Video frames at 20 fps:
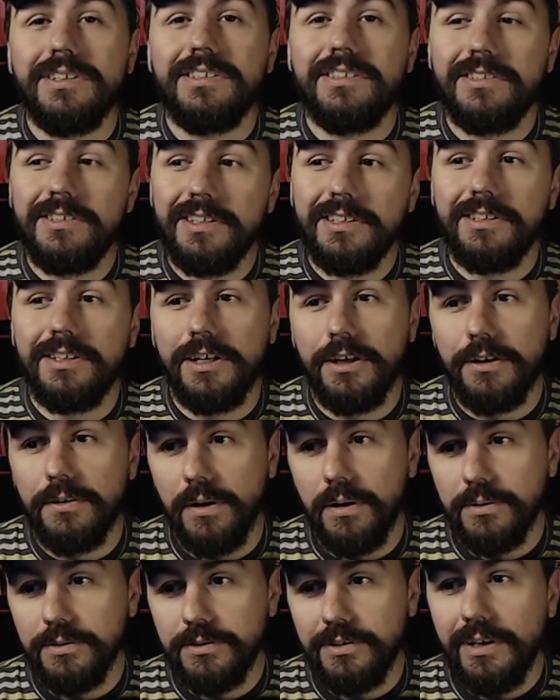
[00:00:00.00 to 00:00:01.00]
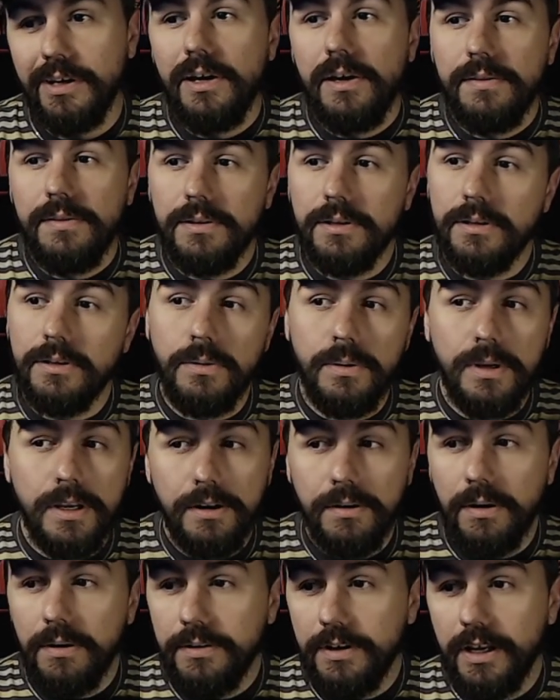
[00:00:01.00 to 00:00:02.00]
6 heroes. The new
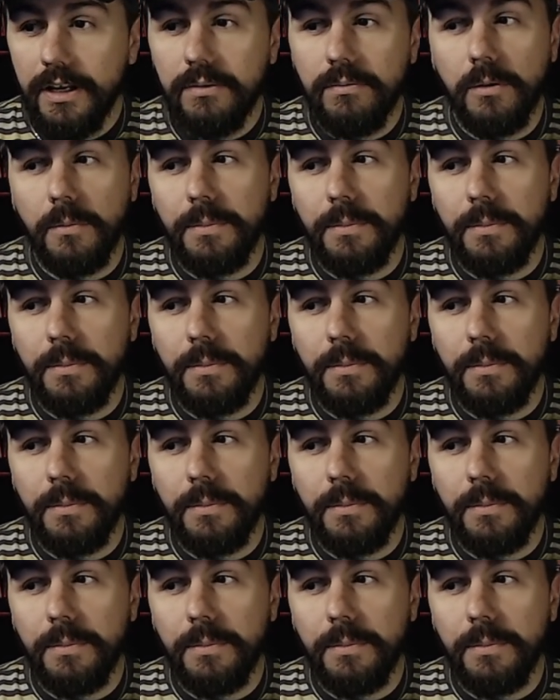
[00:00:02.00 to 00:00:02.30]
hero deck